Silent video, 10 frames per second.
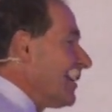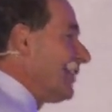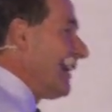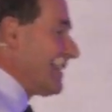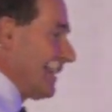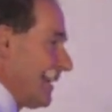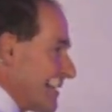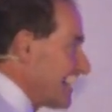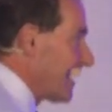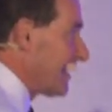crazy.
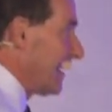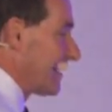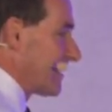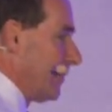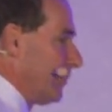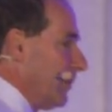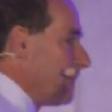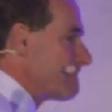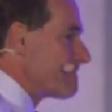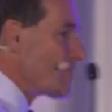Here's another example.
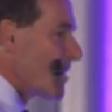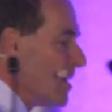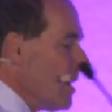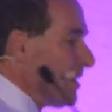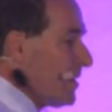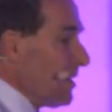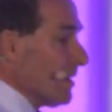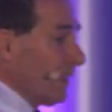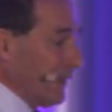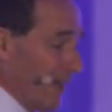
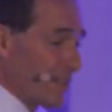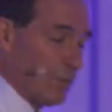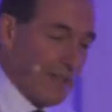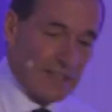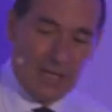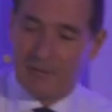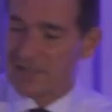Last week, I